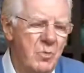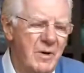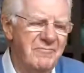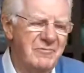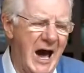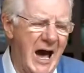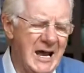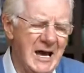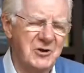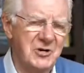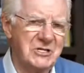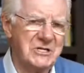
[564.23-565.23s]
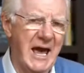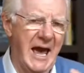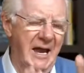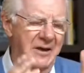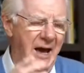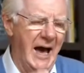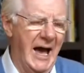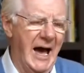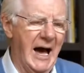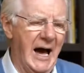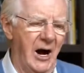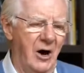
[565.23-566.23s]
We've got to understand
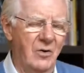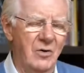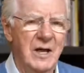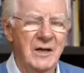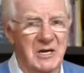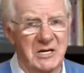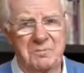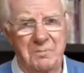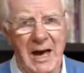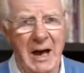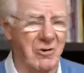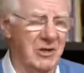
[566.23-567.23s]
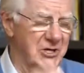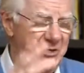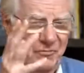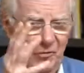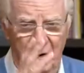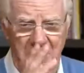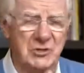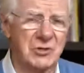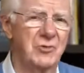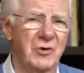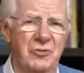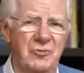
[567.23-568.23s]
how this power that's flowing
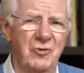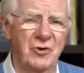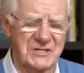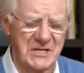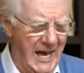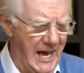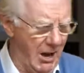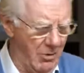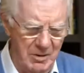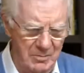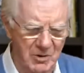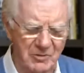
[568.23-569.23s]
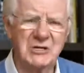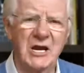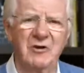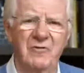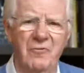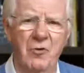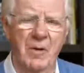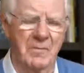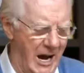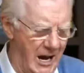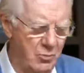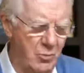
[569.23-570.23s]
to and through us, how it moves into form.
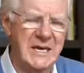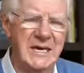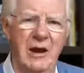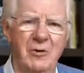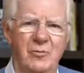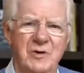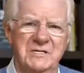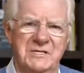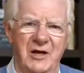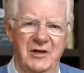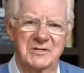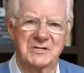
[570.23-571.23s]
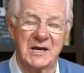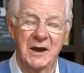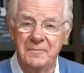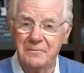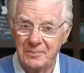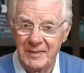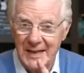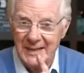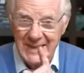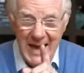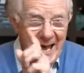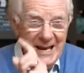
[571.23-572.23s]
How do we get results?
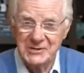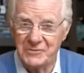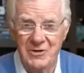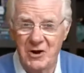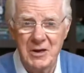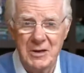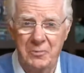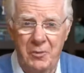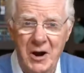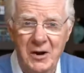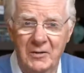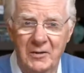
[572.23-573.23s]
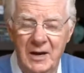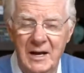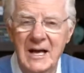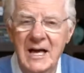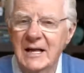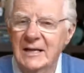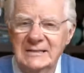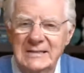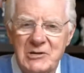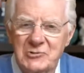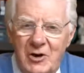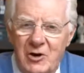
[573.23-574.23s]
That is very important.
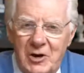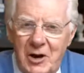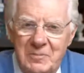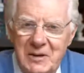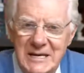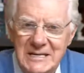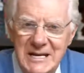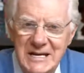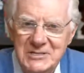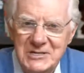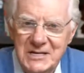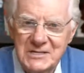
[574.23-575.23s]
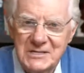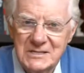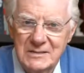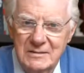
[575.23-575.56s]
That's what our company teaches.